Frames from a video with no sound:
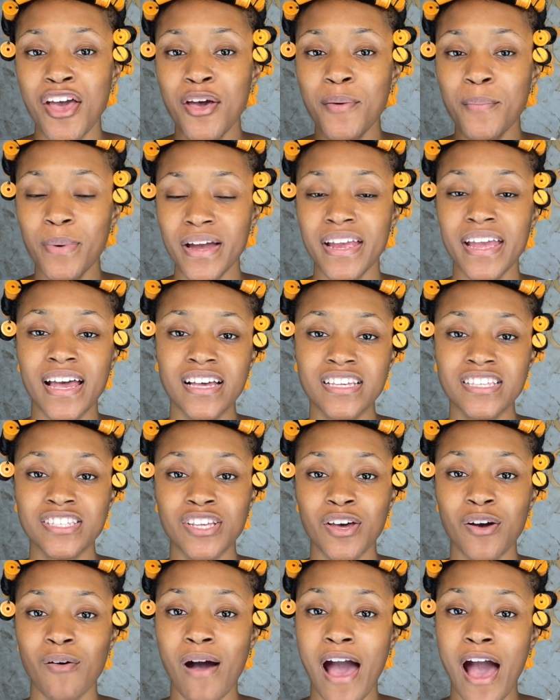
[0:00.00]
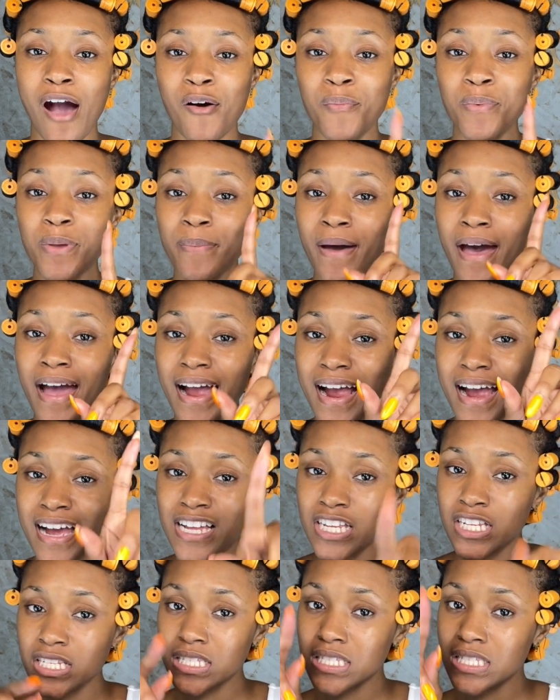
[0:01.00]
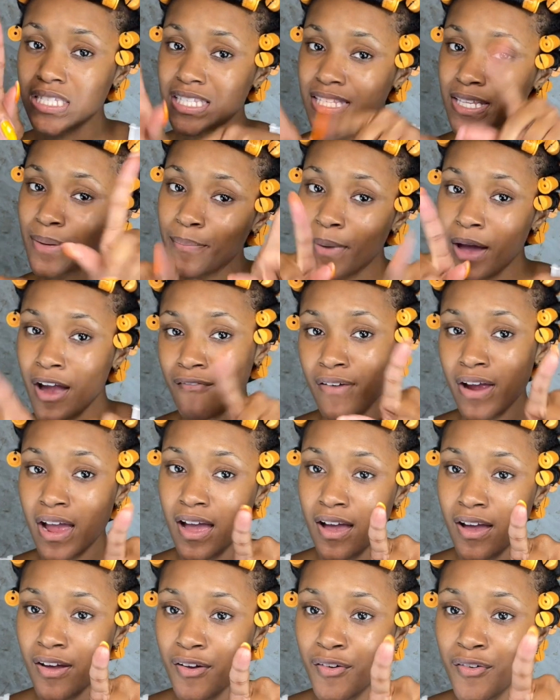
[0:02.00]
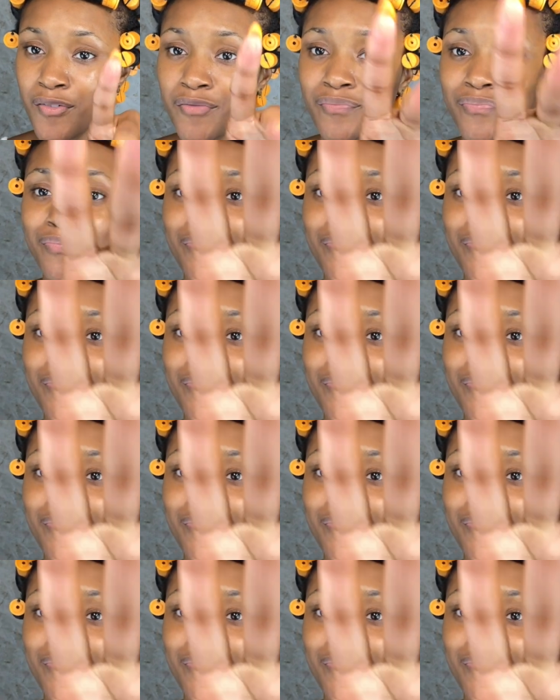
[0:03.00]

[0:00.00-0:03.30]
But yeah, so I'll be back tomorrow.